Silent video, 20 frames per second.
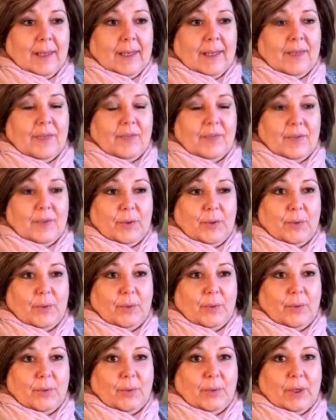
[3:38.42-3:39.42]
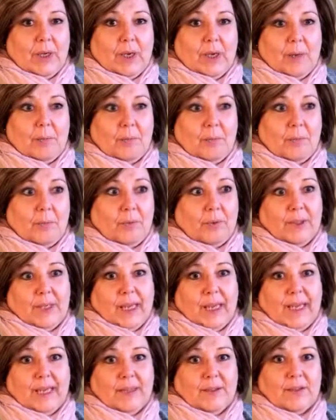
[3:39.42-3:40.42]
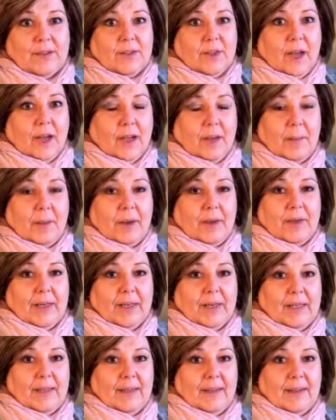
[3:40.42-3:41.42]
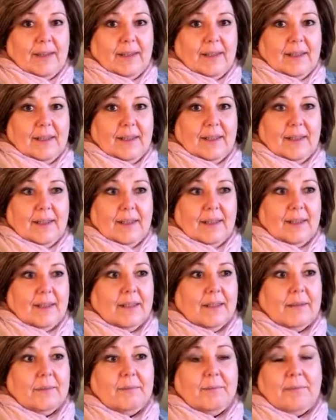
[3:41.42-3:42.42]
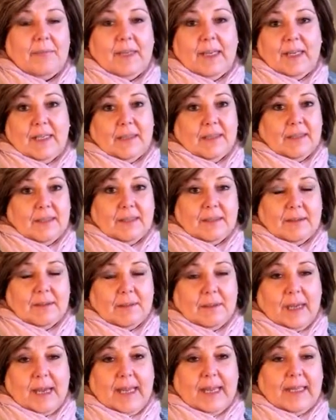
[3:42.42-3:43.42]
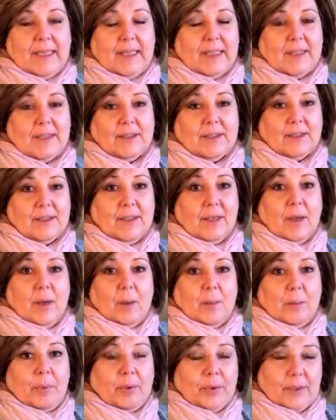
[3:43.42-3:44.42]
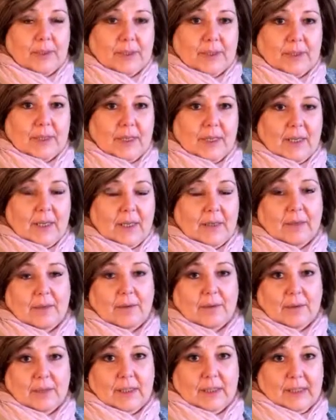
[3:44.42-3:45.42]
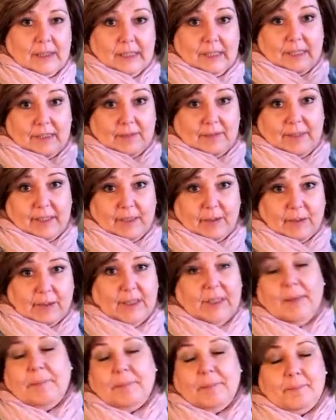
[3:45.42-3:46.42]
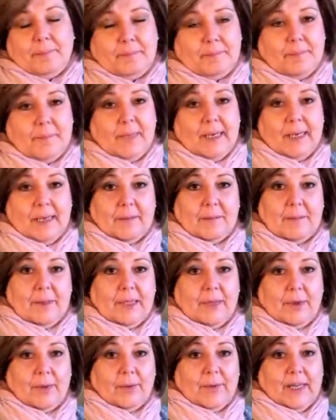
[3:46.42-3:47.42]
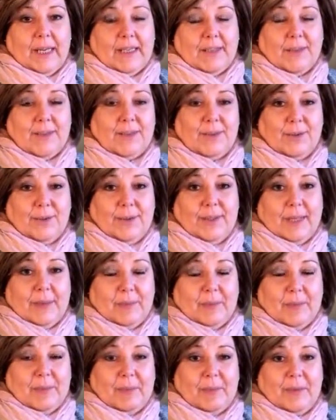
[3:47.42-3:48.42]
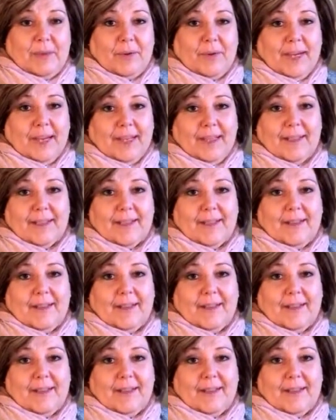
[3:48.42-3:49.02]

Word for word: If you um, would like to talk about anything um, that I can put uh, in a little video clip, let me know that too. That would be great.